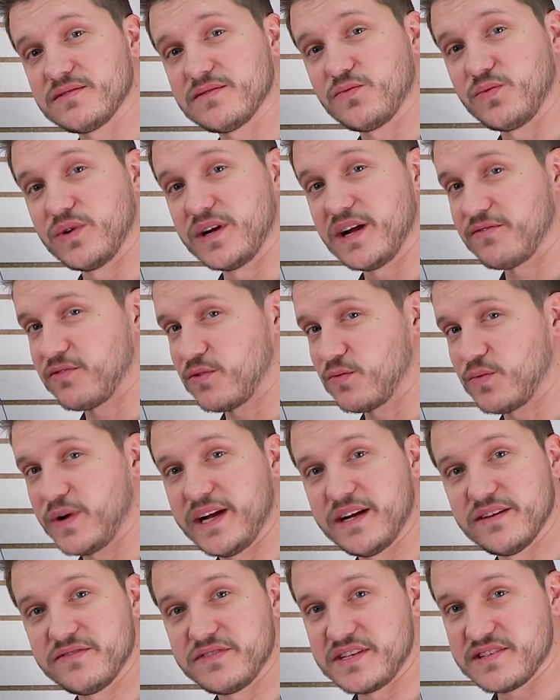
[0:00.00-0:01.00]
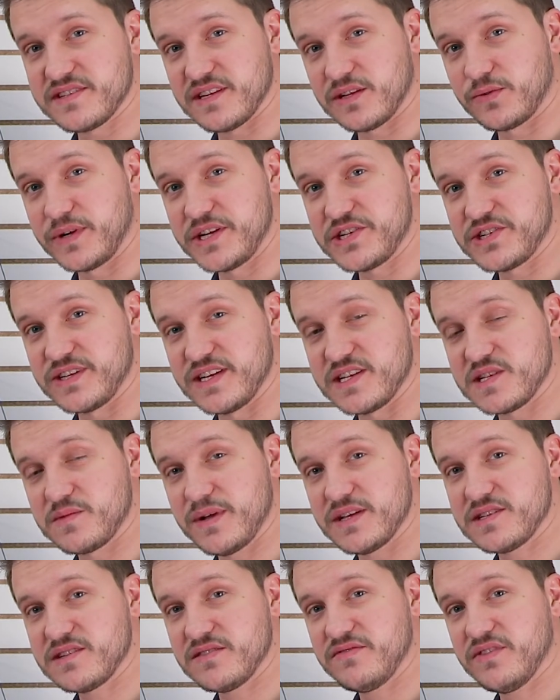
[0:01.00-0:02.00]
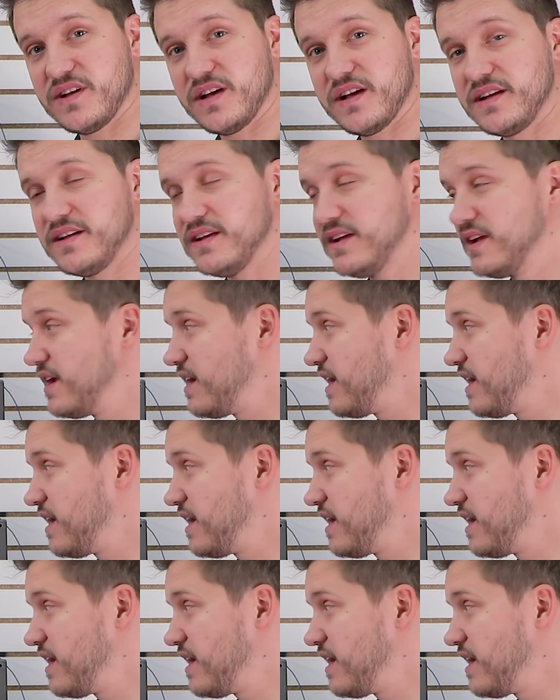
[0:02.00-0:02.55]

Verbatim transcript: whatever rate of deceleration I specified,